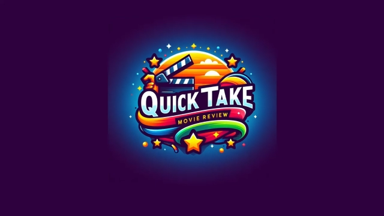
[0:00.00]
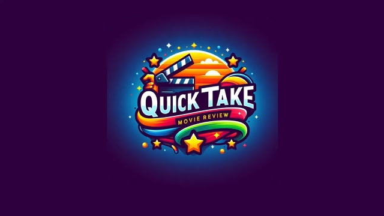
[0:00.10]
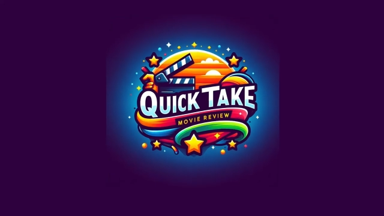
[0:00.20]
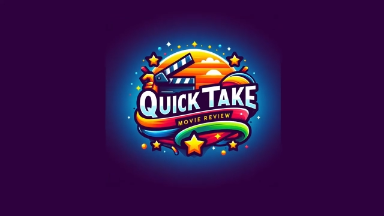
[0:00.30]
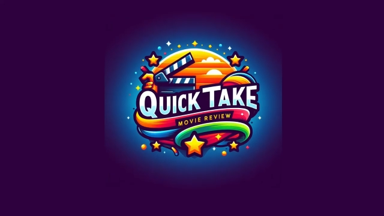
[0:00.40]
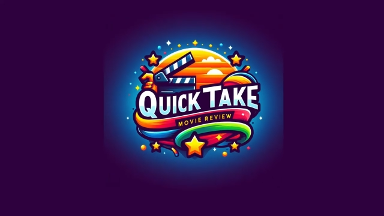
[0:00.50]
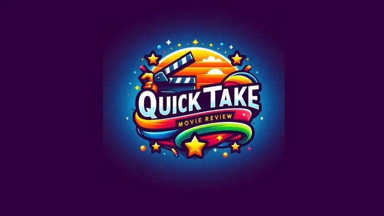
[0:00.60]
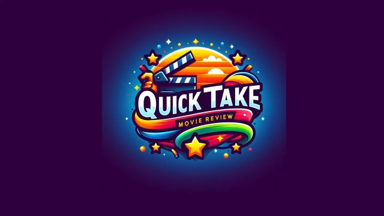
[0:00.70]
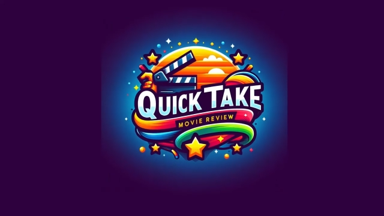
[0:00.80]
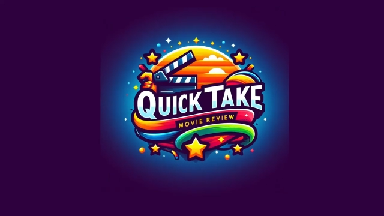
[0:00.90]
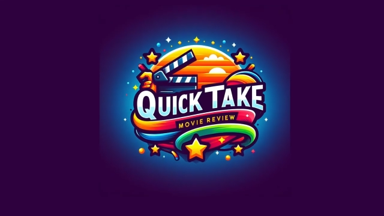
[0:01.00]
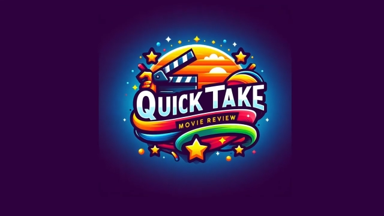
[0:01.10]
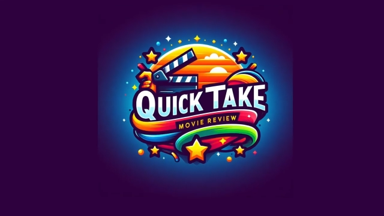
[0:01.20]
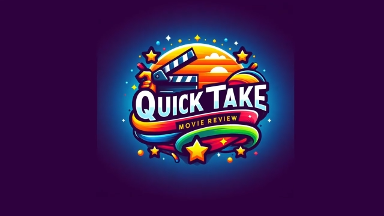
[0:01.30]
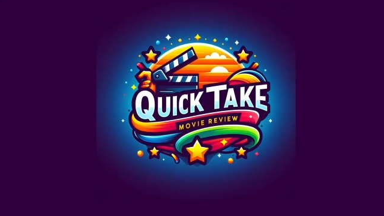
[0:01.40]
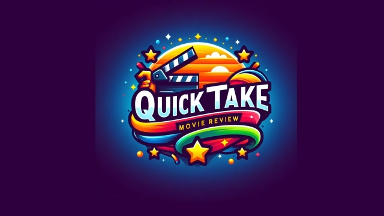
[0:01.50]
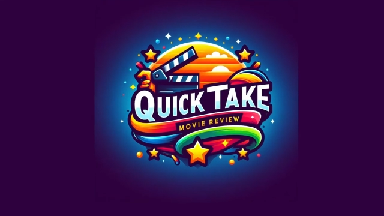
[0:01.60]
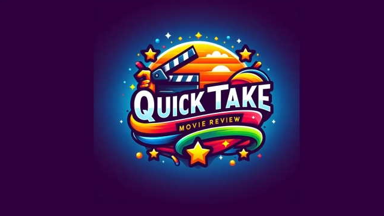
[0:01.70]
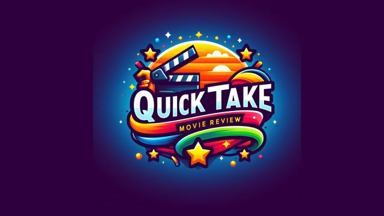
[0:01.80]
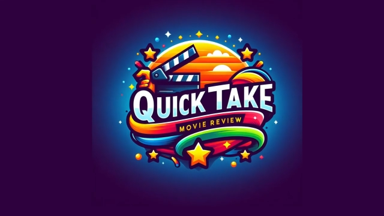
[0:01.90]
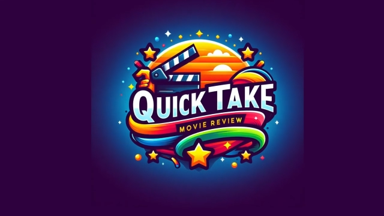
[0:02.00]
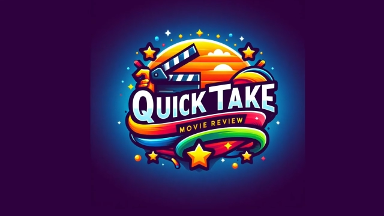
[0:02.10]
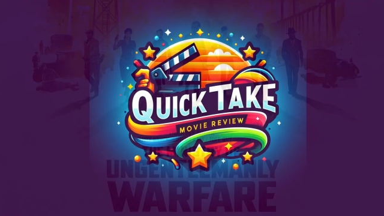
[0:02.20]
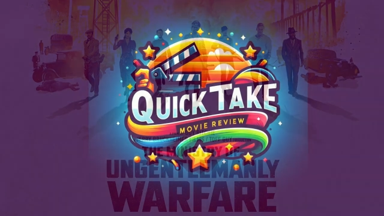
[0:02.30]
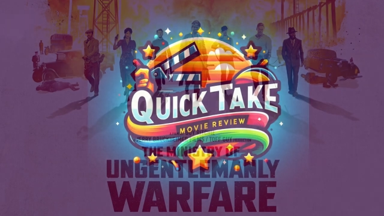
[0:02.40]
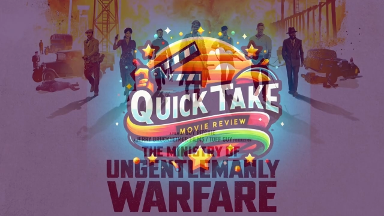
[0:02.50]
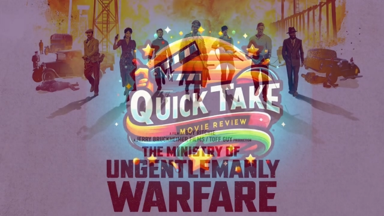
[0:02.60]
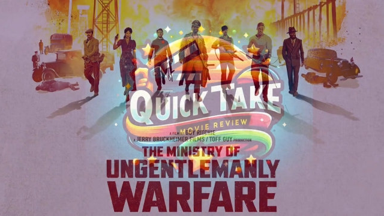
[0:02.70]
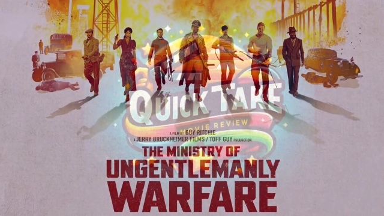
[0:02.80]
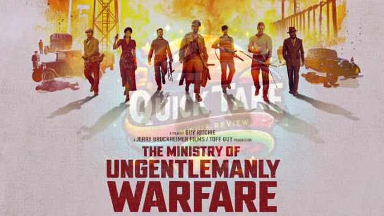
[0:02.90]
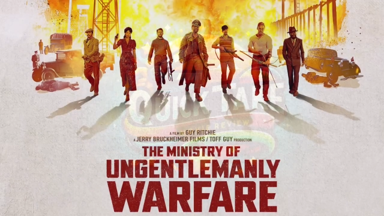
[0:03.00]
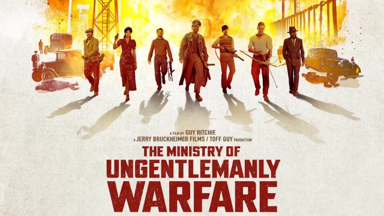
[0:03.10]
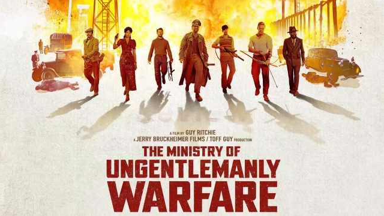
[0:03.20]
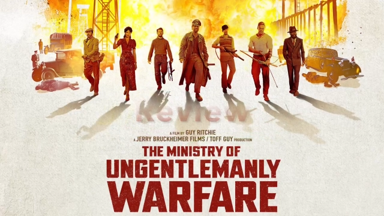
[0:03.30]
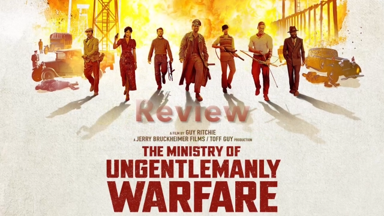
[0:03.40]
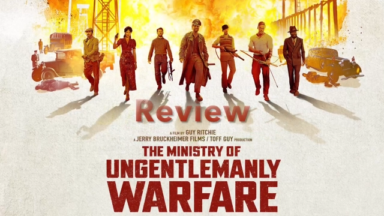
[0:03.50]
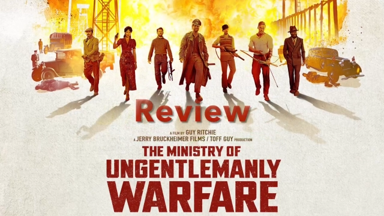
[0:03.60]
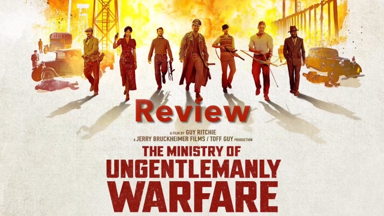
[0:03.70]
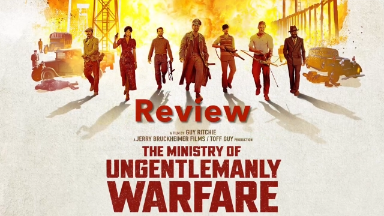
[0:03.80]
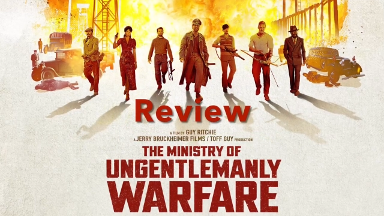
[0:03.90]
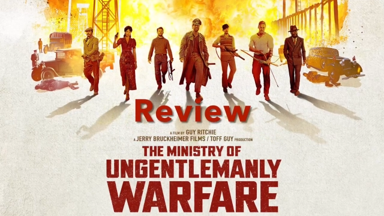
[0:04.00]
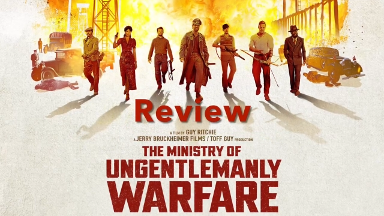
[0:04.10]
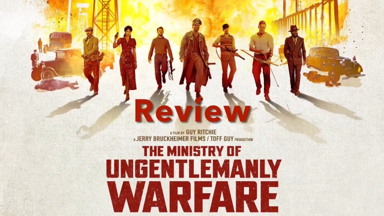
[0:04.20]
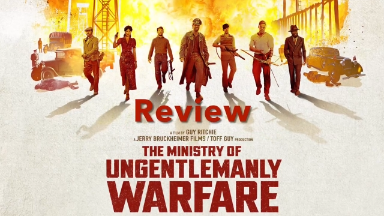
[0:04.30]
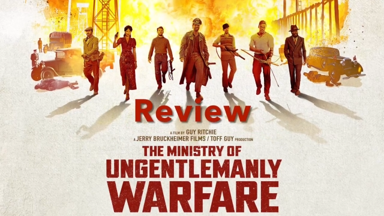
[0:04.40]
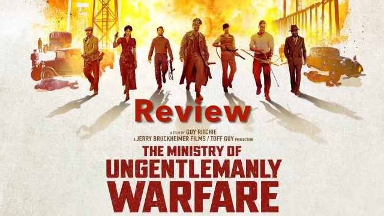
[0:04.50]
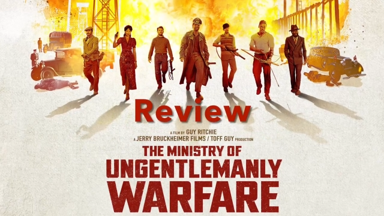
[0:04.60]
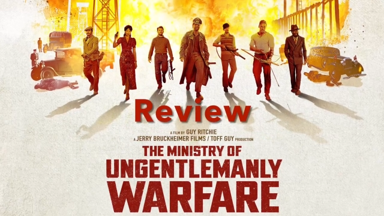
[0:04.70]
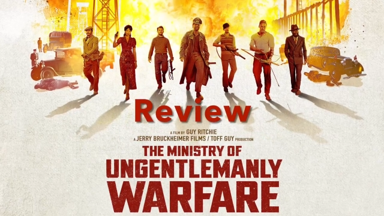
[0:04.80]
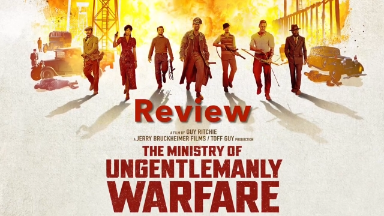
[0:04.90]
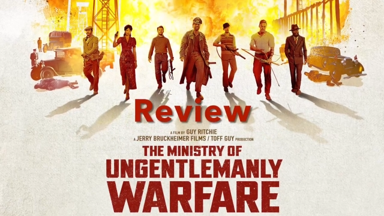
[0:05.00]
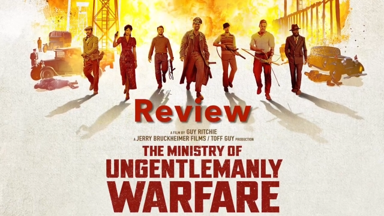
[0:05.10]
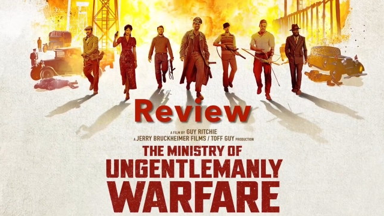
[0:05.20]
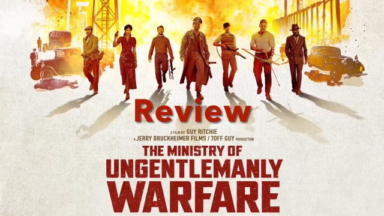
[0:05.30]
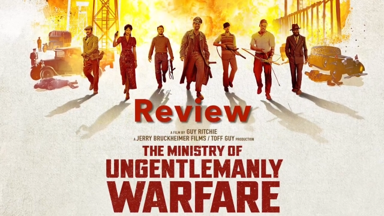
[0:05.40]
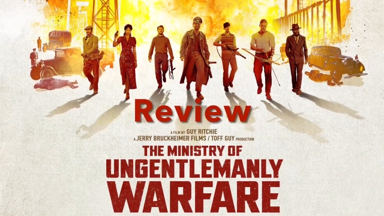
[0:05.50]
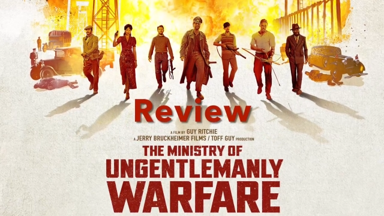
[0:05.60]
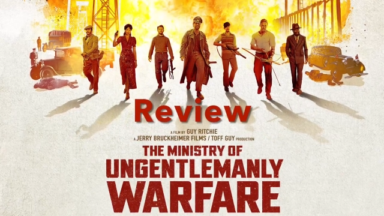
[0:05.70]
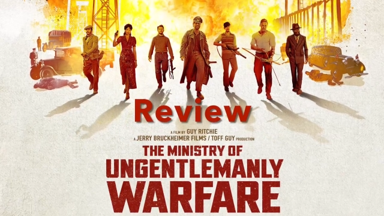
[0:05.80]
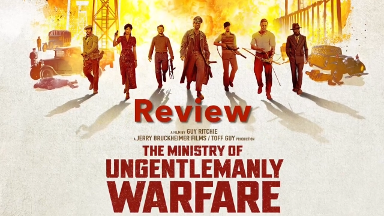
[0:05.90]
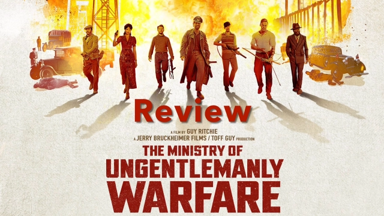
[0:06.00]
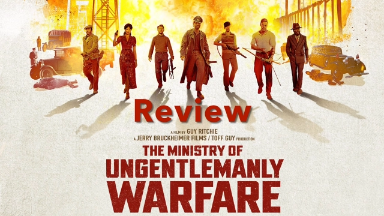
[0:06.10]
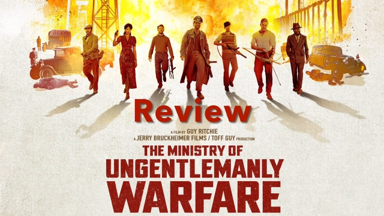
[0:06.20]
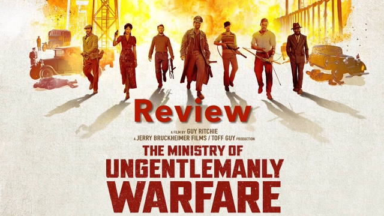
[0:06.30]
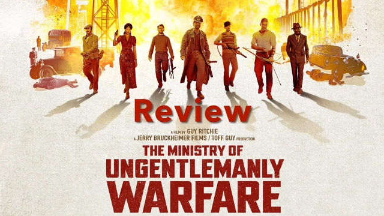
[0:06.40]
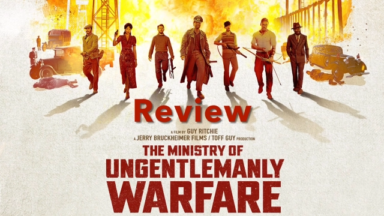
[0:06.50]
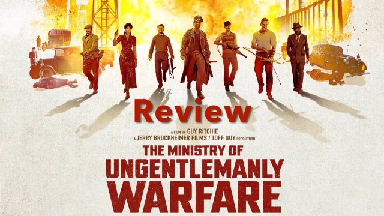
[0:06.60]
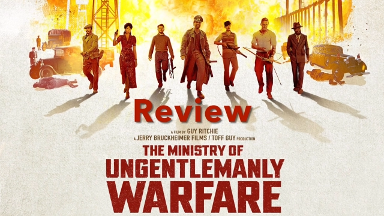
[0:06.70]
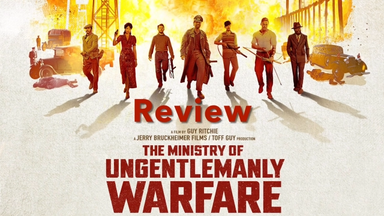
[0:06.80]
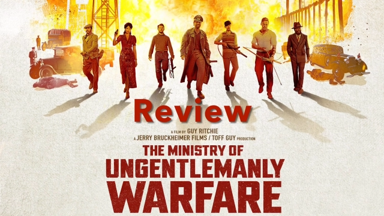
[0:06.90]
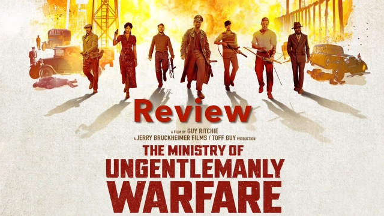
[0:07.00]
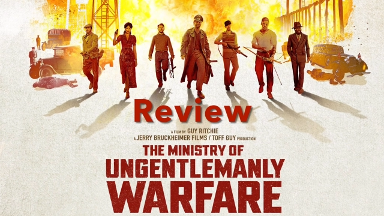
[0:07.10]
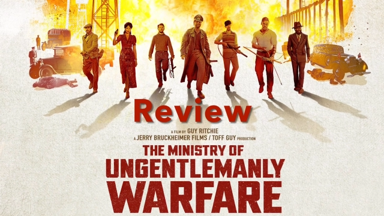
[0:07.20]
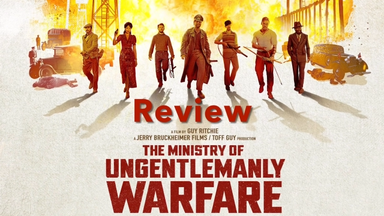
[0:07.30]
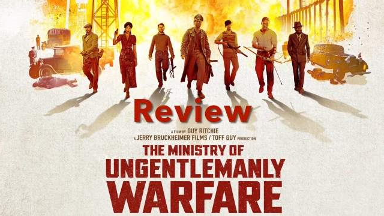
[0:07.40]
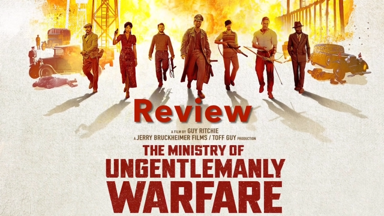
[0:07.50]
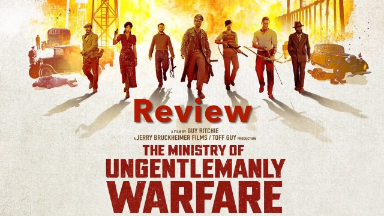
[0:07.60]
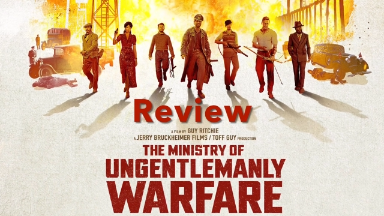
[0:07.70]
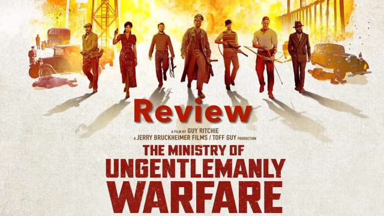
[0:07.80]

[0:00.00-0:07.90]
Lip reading: Nobody's mouth can be seen.